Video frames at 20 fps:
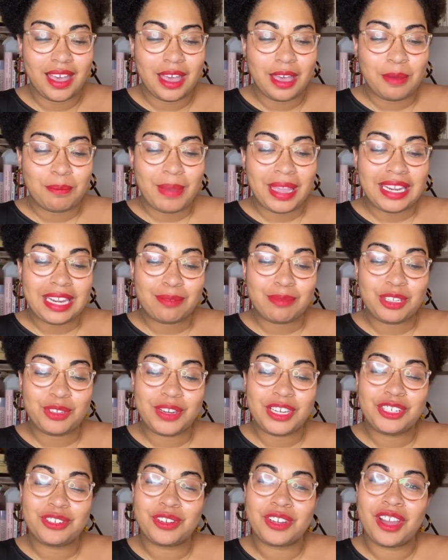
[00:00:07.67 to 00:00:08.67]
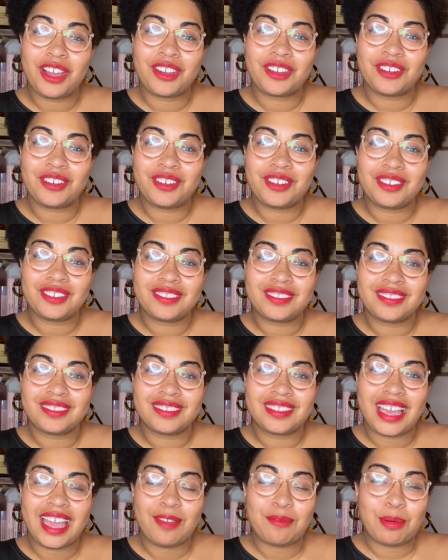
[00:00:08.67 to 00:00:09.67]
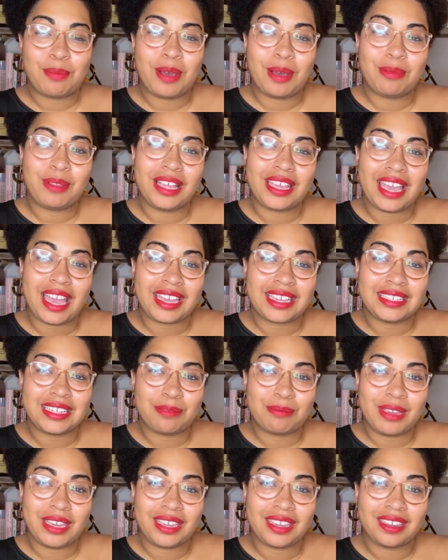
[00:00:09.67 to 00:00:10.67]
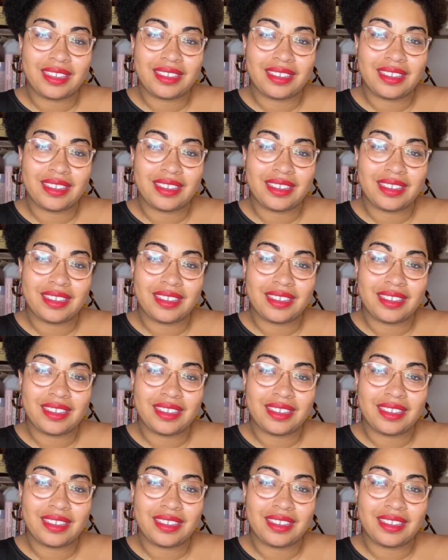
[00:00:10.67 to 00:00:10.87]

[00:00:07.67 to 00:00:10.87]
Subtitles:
My name is Rachel Cargle. I'm a public academic,